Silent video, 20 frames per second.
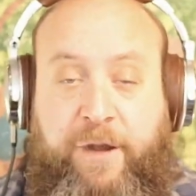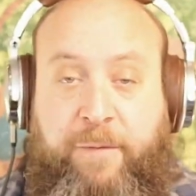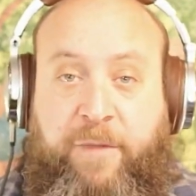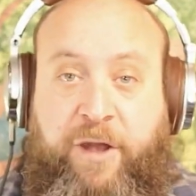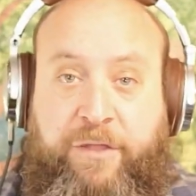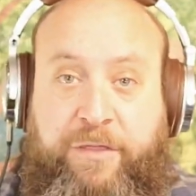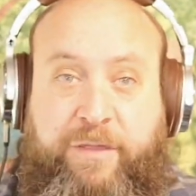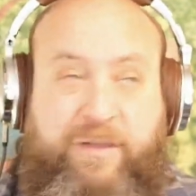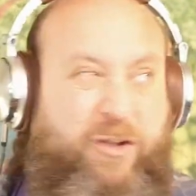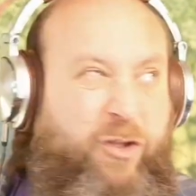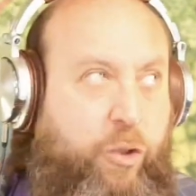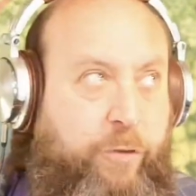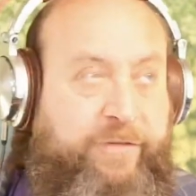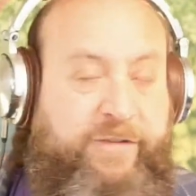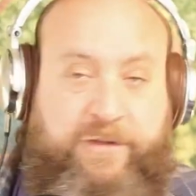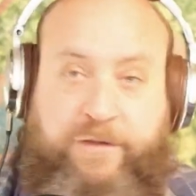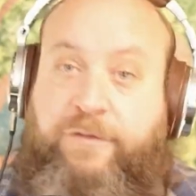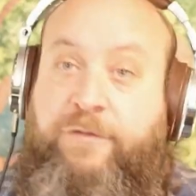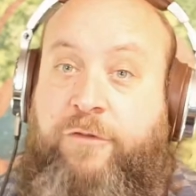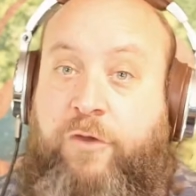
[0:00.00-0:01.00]
a month, close
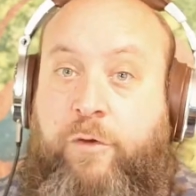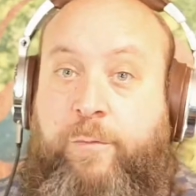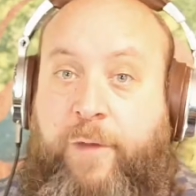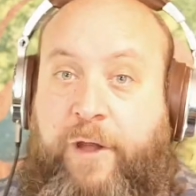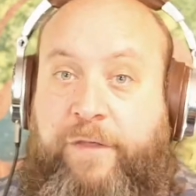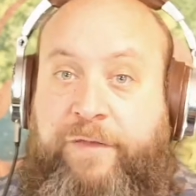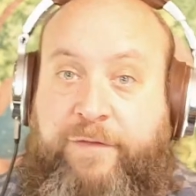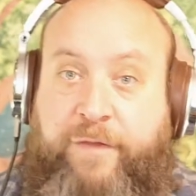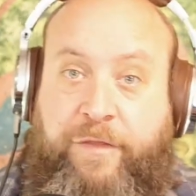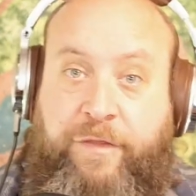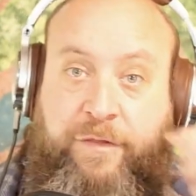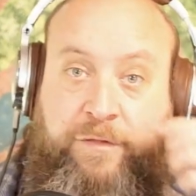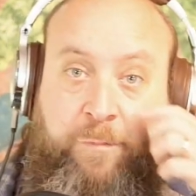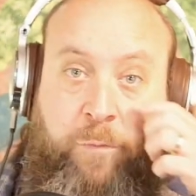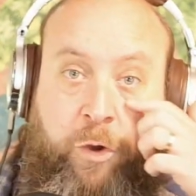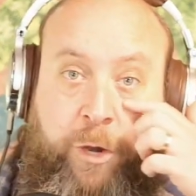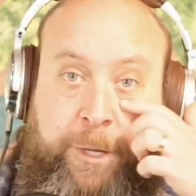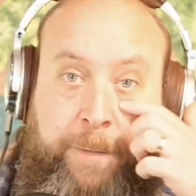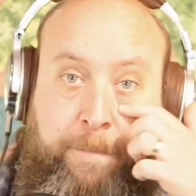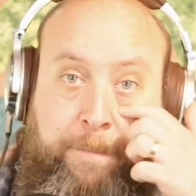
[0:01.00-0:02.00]
to 2 months at this
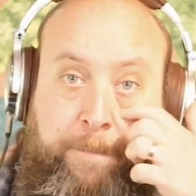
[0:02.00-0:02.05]
point.